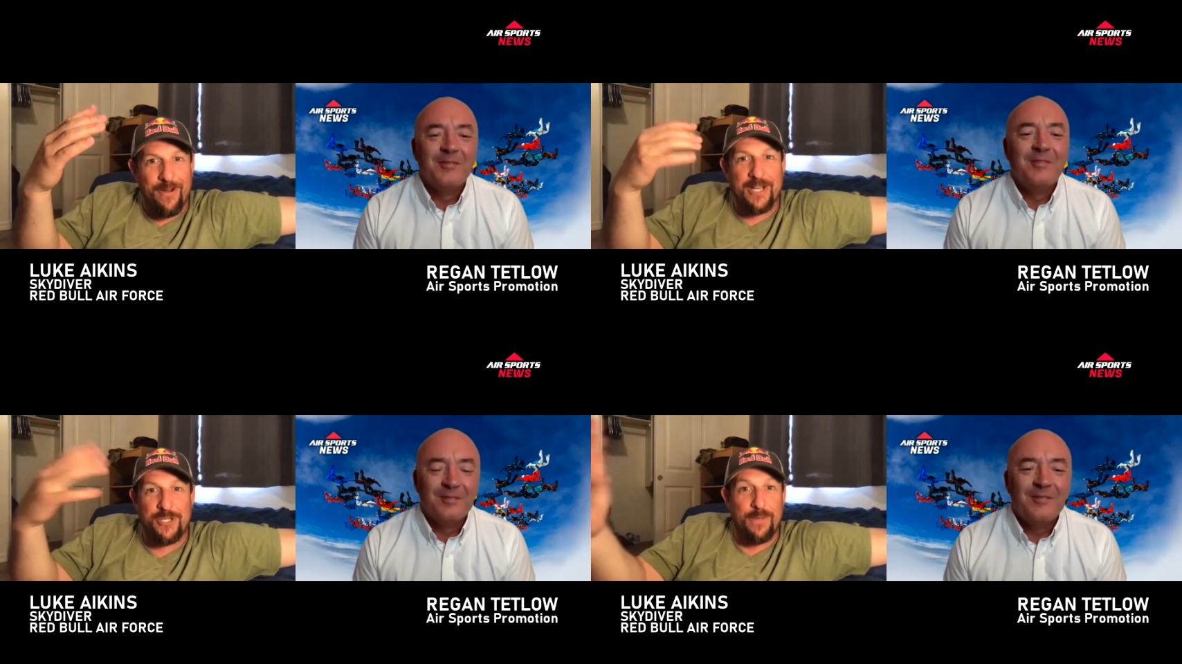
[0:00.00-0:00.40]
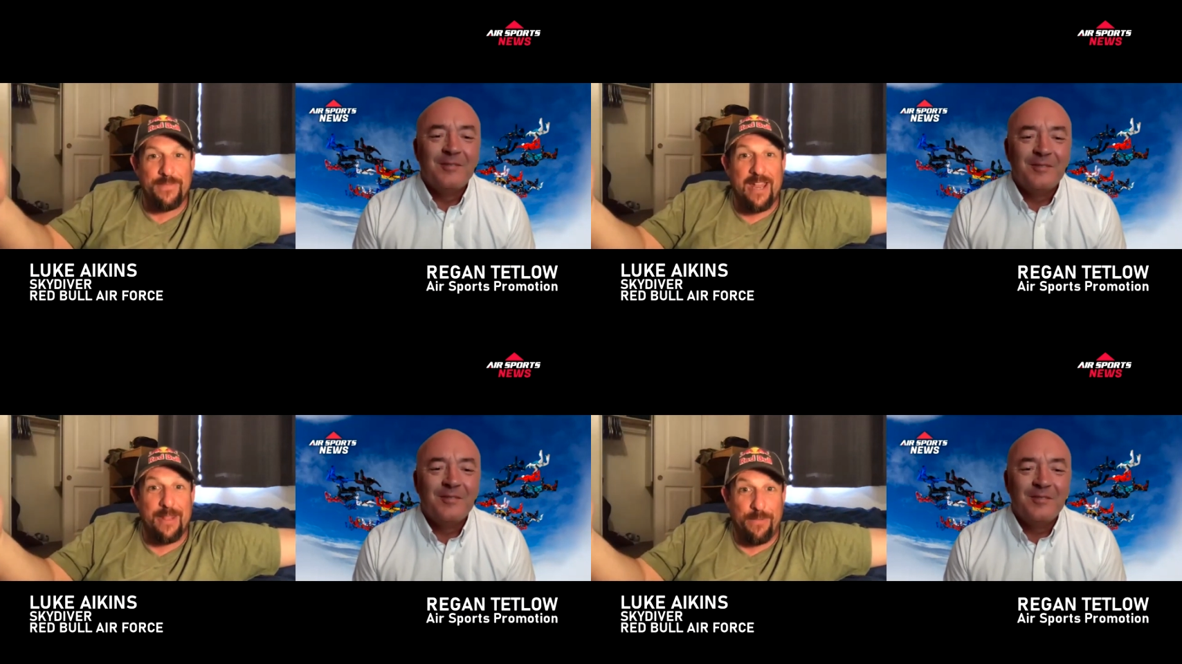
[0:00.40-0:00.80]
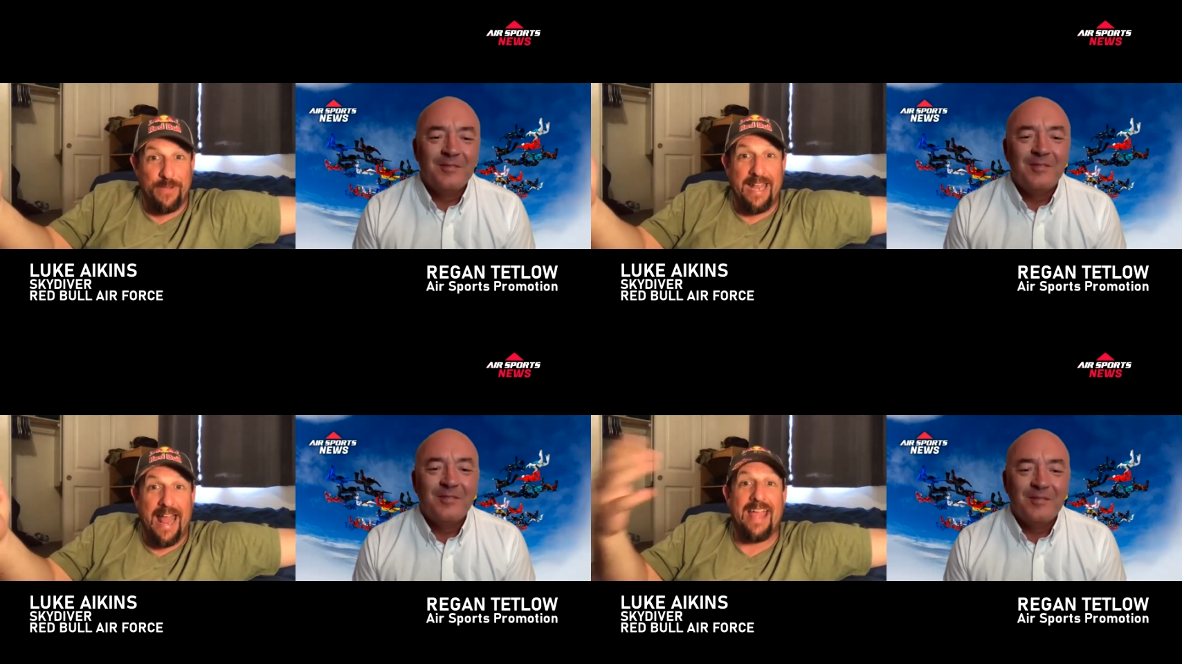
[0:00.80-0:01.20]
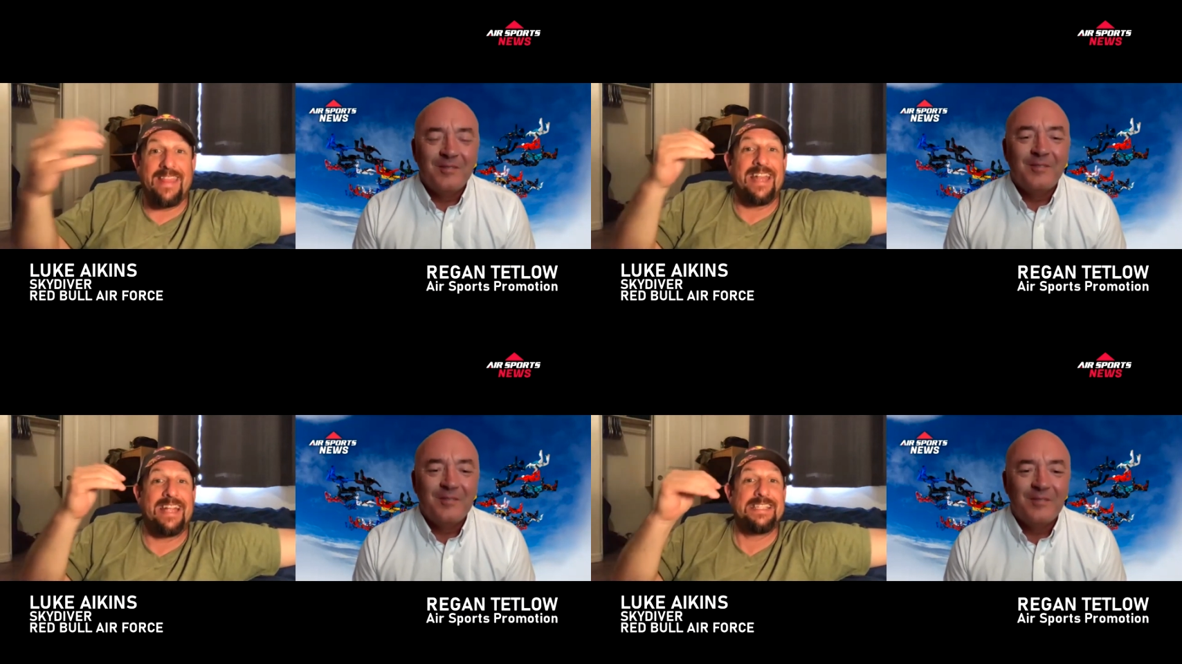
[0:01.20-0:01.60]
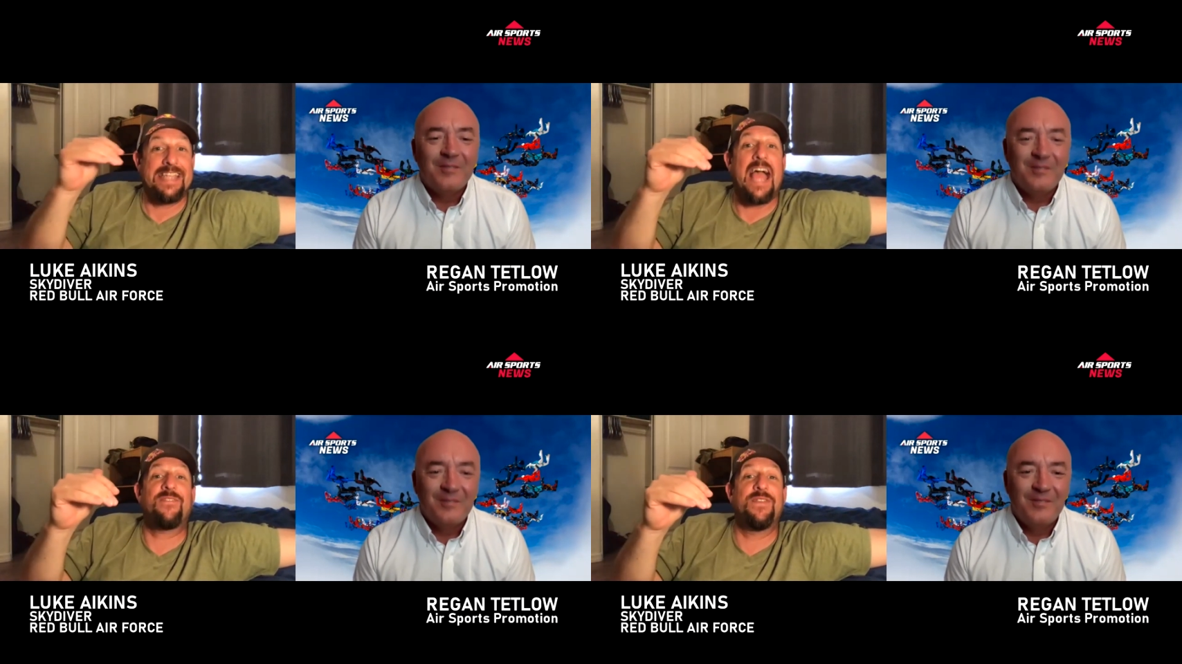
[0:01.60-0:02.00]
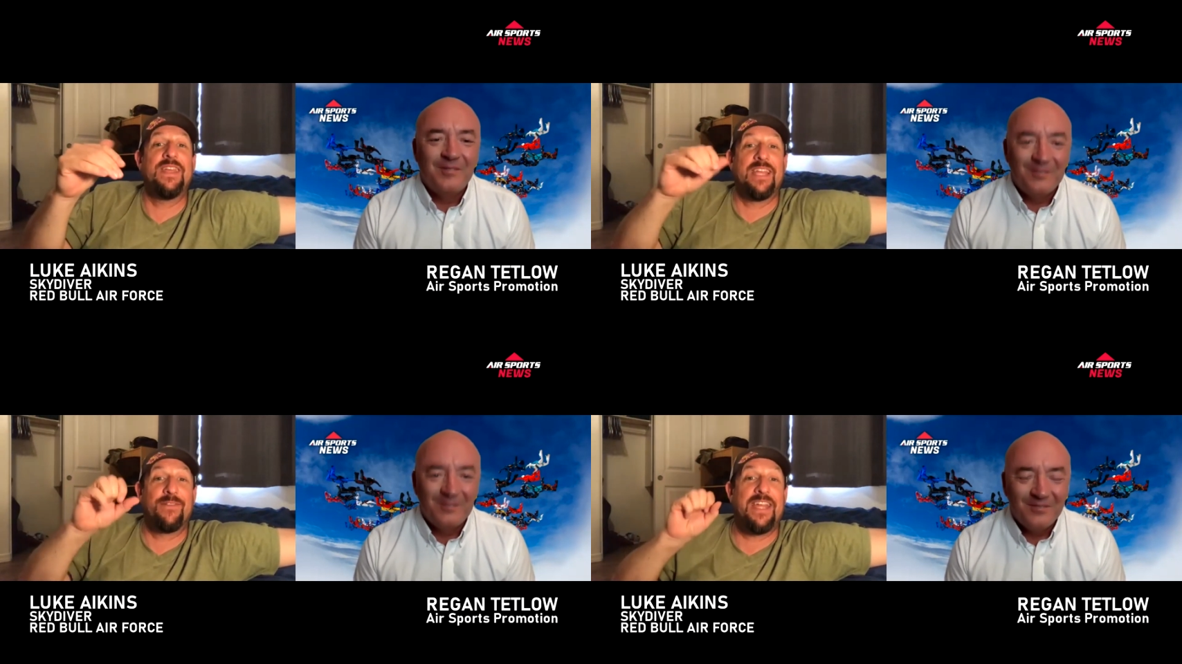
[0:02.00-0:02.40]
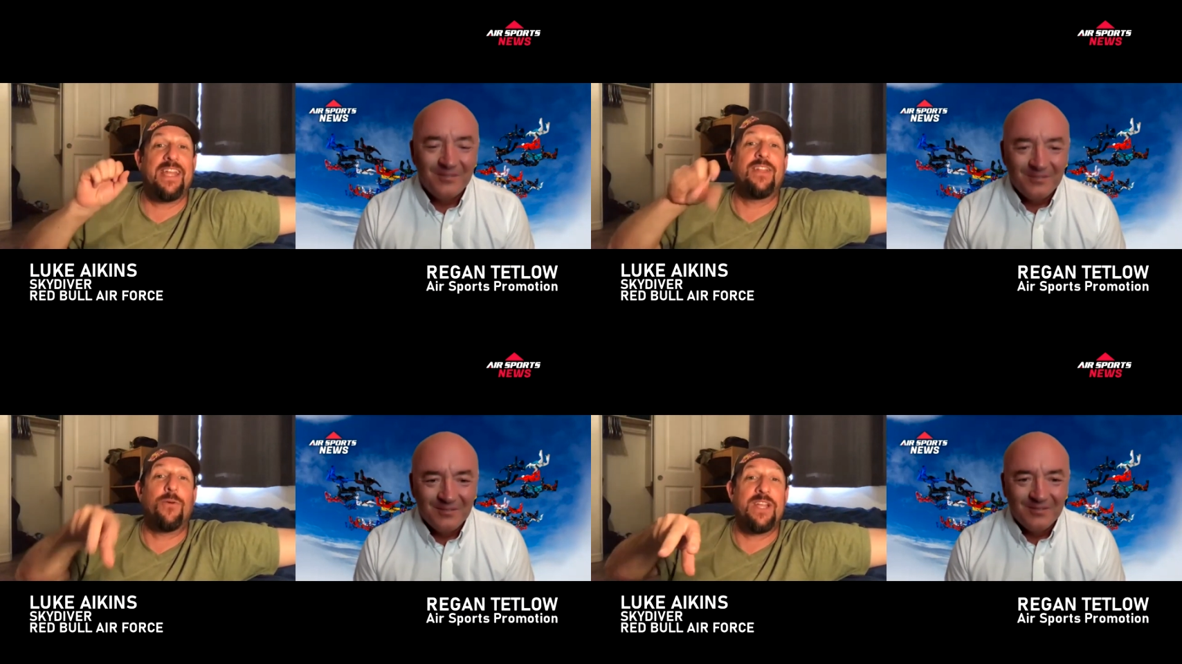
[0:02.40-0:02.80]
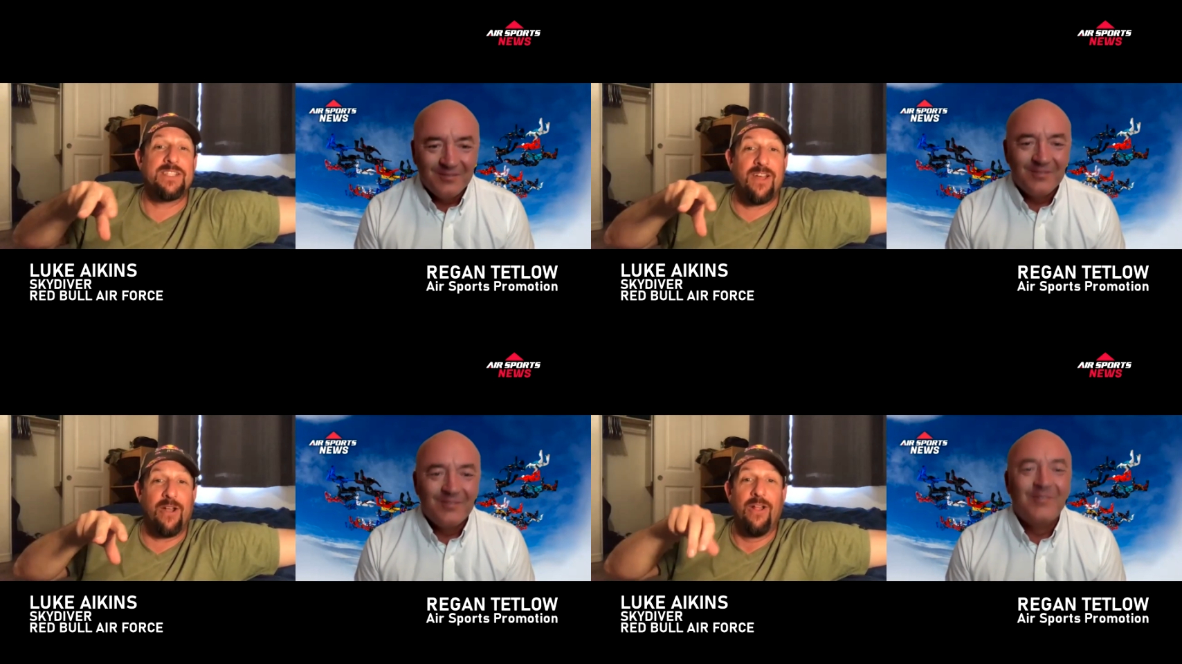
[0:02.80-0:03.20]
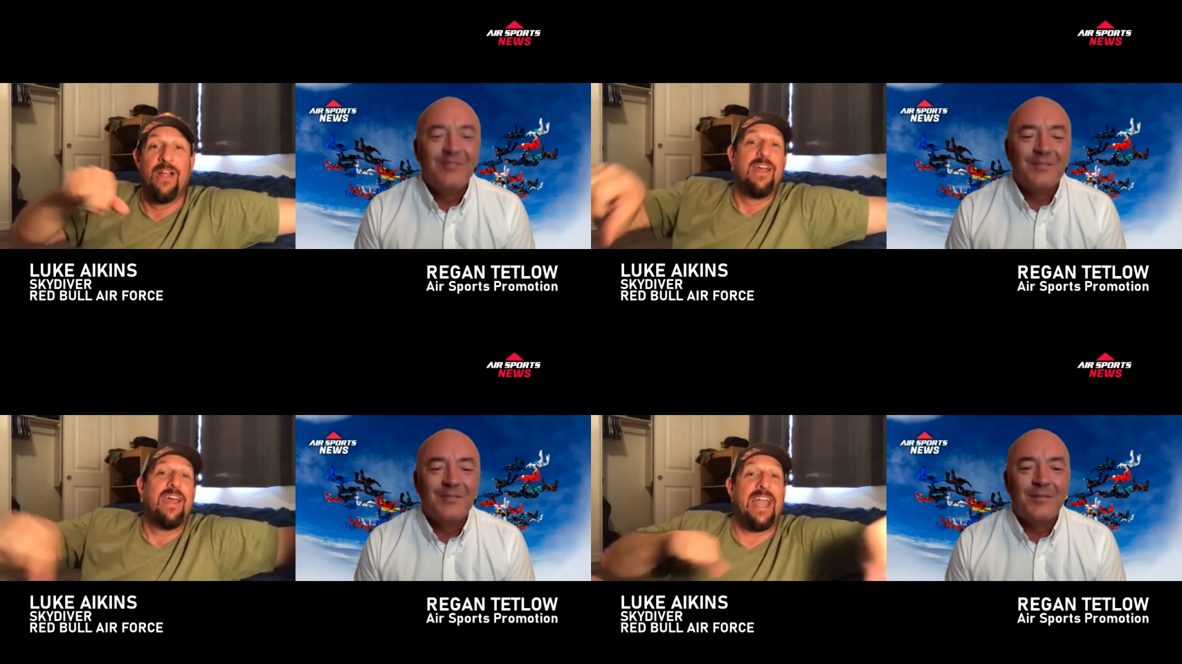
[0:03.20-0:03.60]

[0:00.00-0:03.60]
Speaker 1: When I jumped out of the plane, I had that exact feeling of getting in the wind tunnel